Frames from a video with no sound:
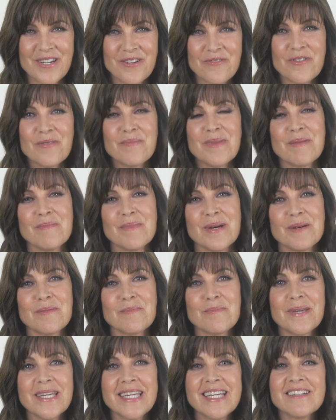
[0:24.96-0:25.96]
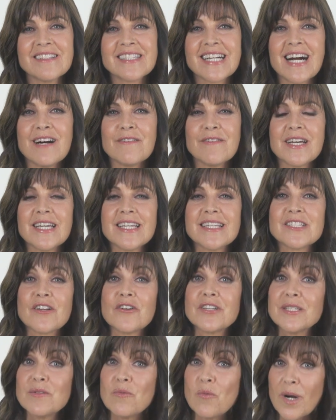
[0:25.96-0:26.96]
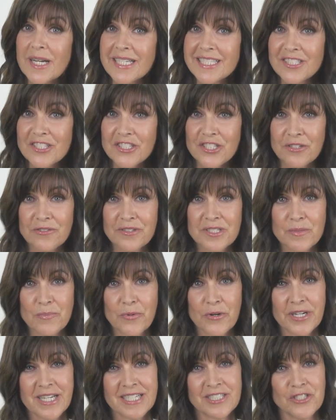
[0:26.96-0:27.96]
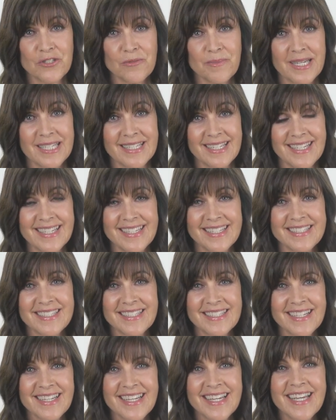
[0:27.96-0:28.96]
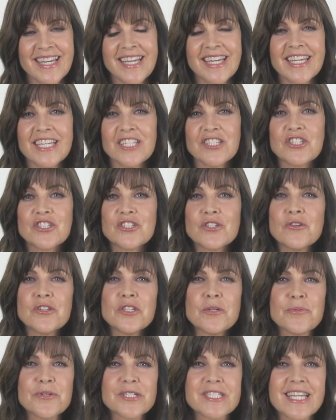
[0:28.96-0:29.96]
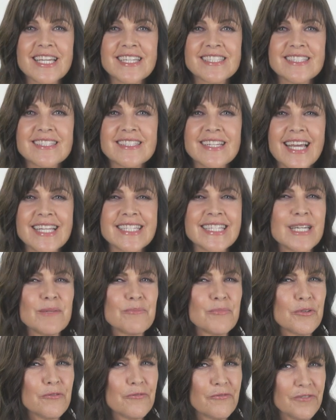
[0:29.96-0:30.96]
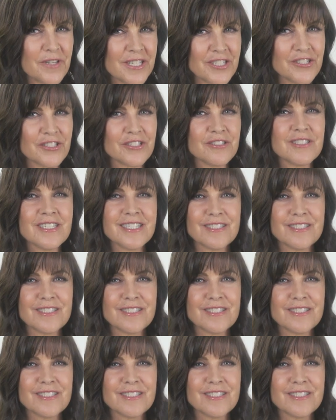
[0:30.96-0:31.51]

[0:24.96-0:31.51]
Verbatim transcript: Remember, PL cover is only one insurance product you may need. Ensure you're protected and get professional